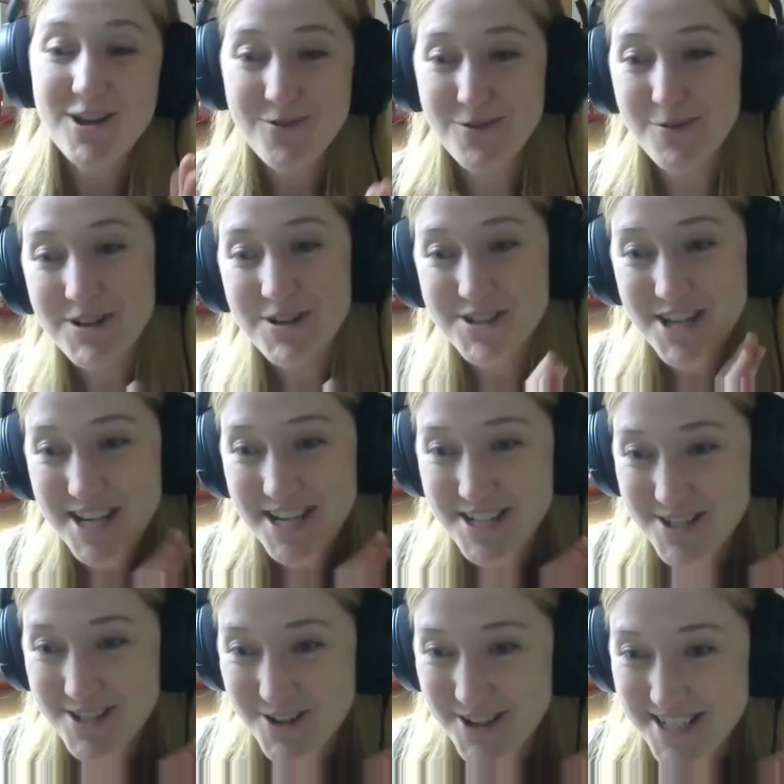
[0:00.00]
for watching.
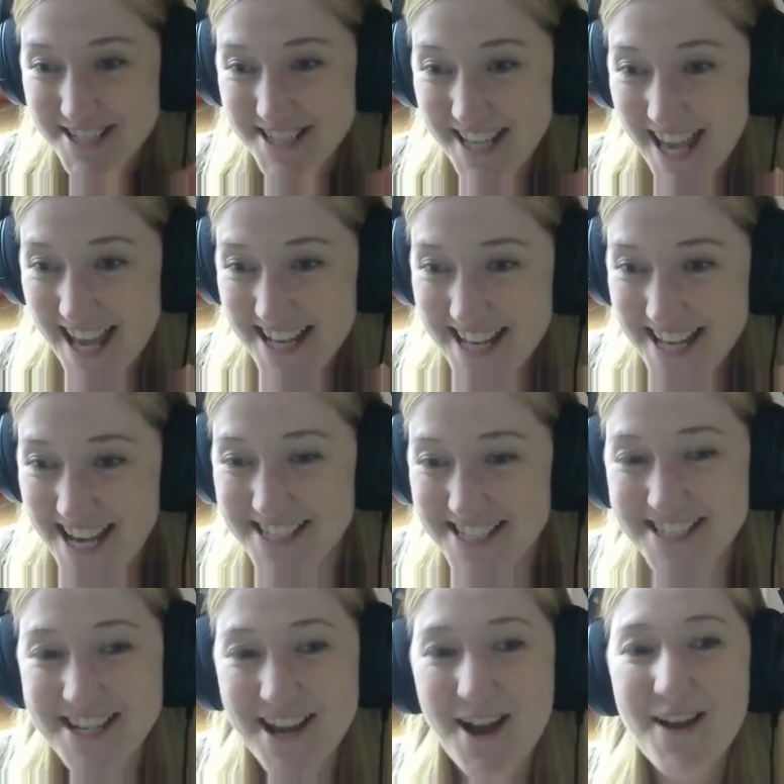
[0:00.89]
Join us again
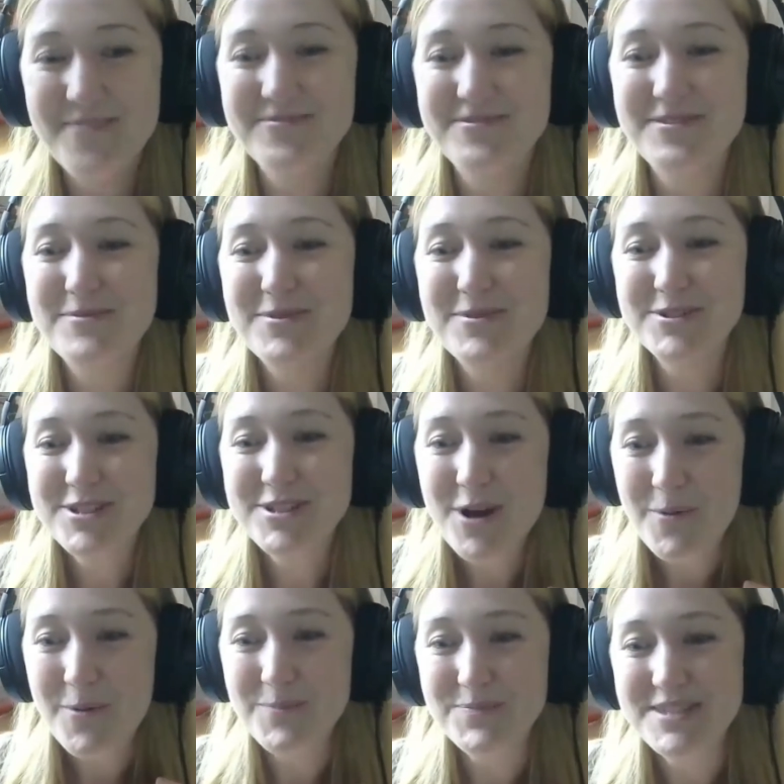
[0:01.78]
next time for more
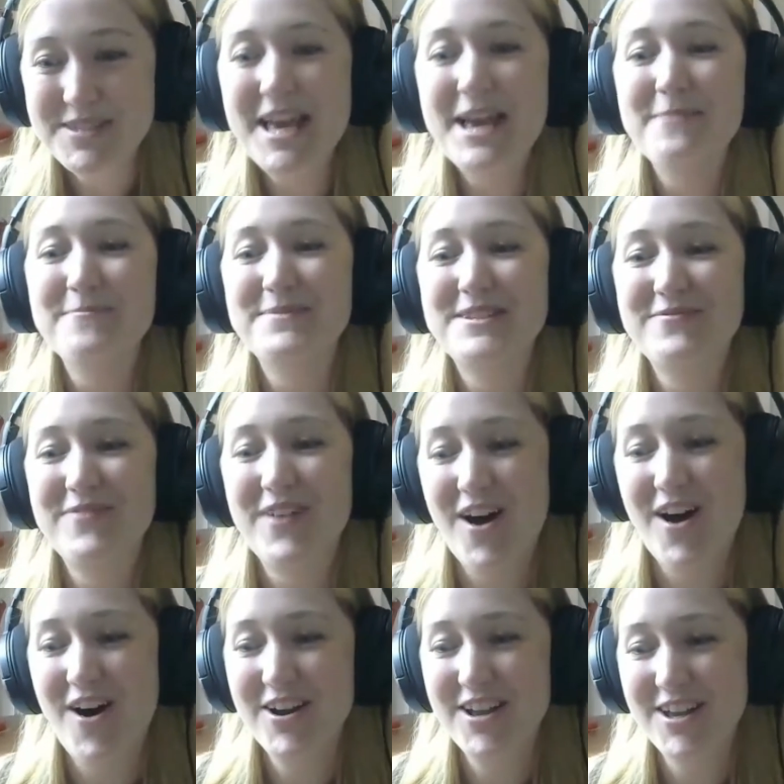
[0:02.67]
top tips for
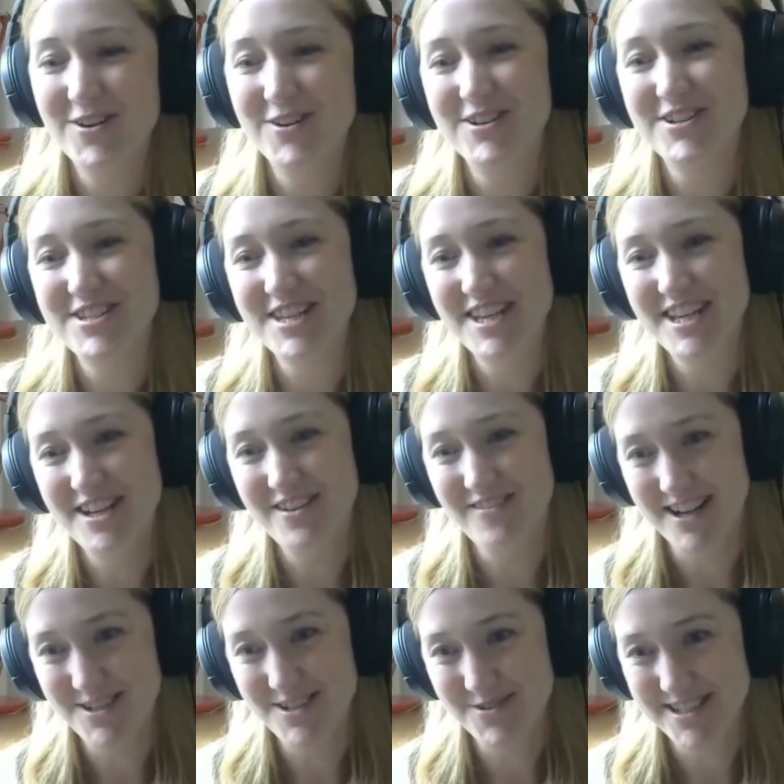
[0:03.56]
archaeology
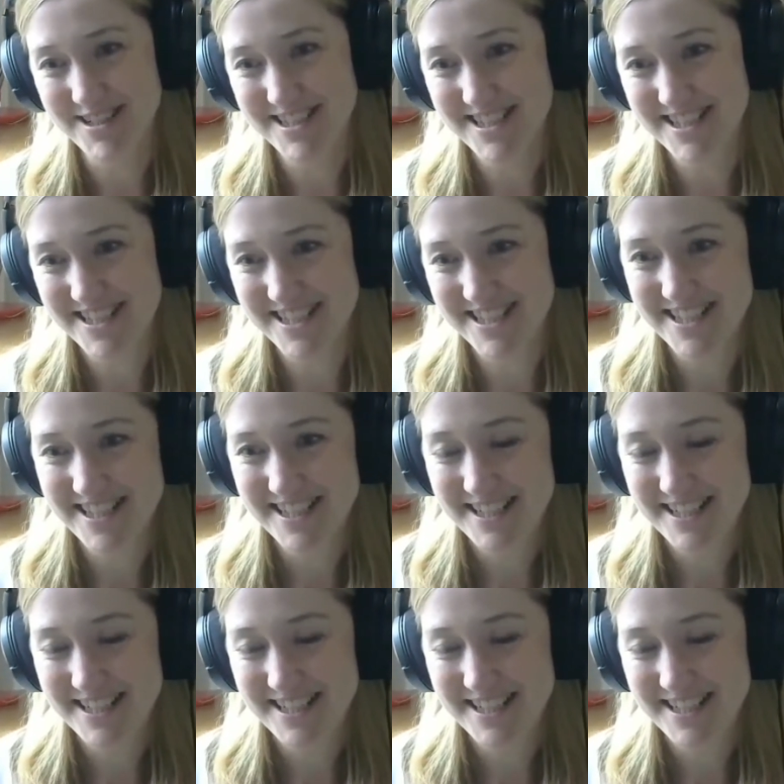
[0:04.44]
graduates.